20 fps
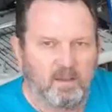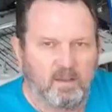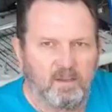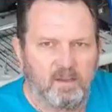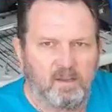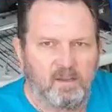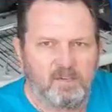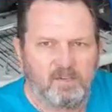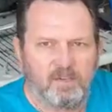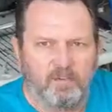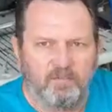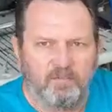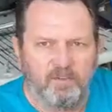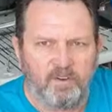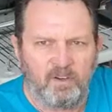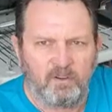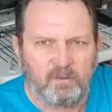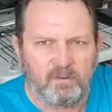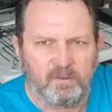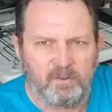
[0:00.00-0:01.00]
is you
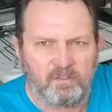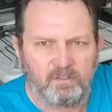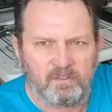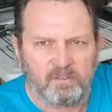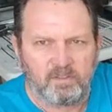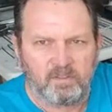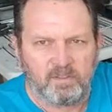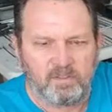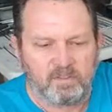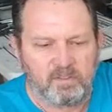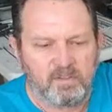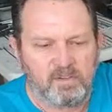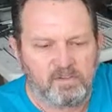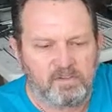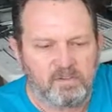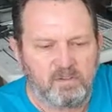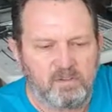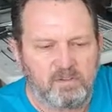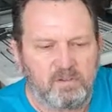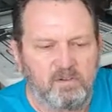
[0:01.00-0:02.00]
fill
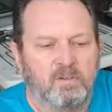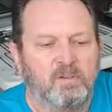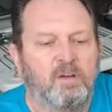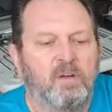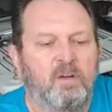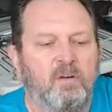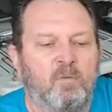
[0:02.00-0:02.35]
this little